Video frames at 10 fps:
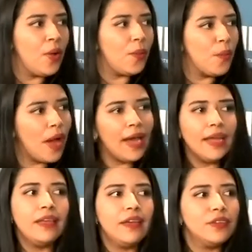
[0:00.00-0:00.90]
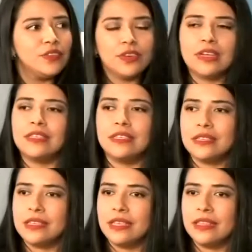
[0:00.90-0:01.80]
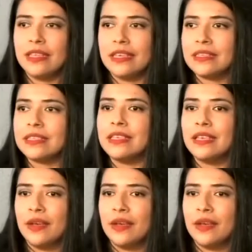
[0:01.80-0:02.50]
why Honduras is in this,